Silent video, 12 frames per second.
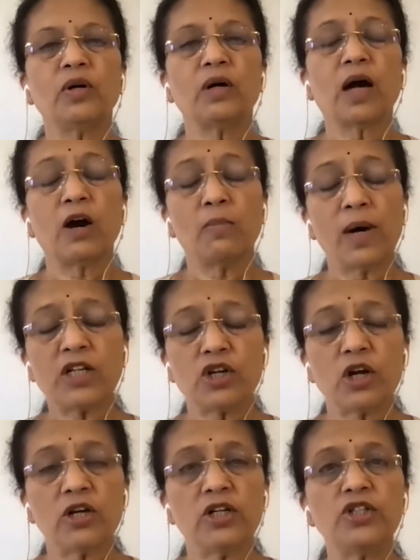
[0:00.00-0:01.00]
How much
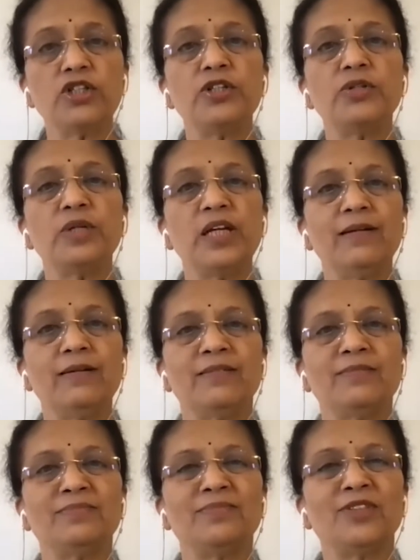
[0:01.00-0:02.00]
knowledge do you need?
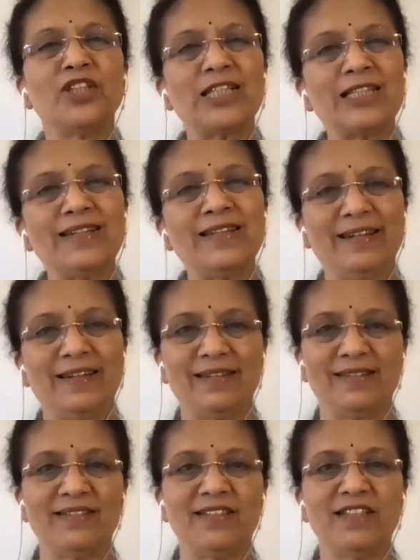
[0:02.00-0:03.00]
Just a little.
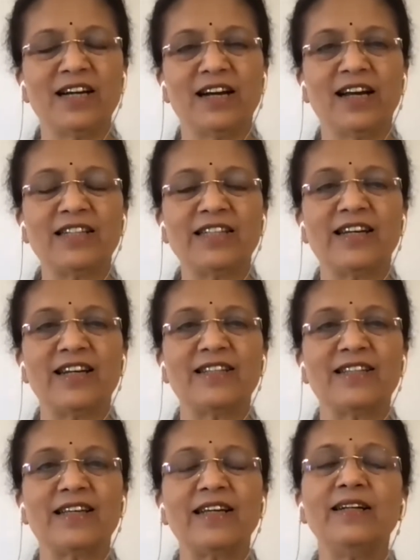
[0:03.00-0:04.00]
Shankaracharya
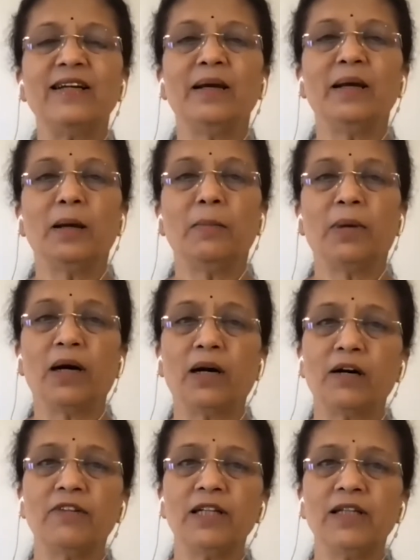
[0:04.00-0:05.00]
said,
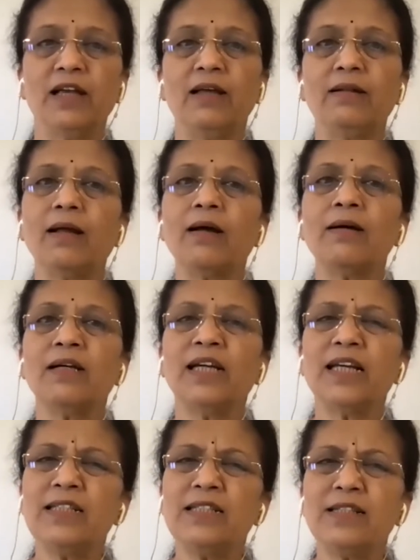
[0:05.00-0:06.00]
Bhagavad Gita
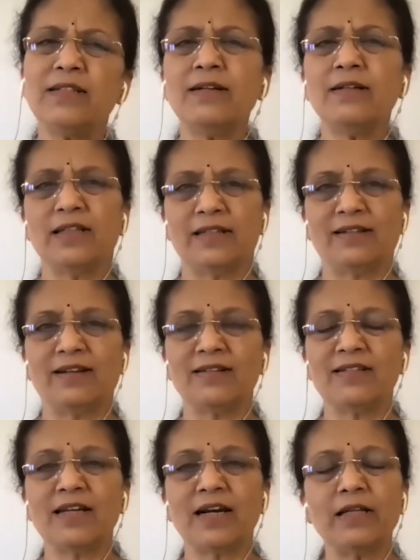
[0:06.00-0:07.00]
kinchidadhita.
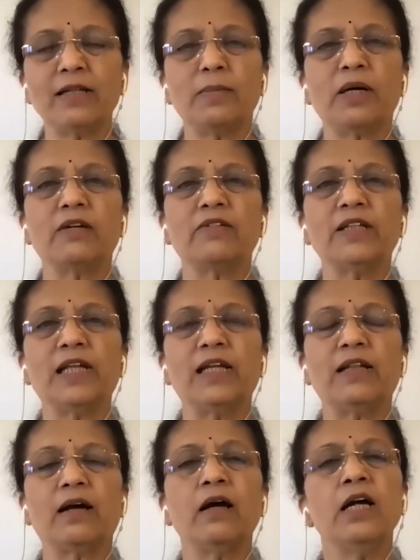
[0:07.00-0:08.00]
Study the Bhagavad
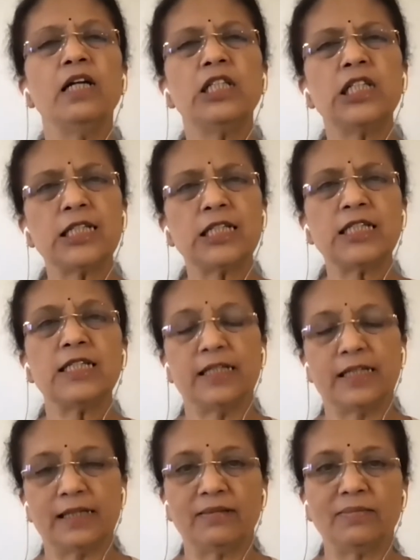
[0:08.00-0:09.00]
Gita just a
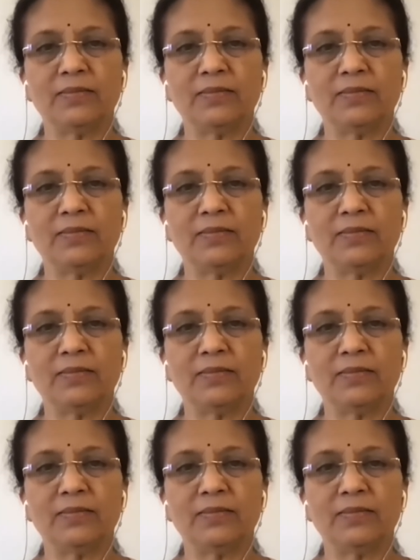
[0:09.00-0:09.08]
little.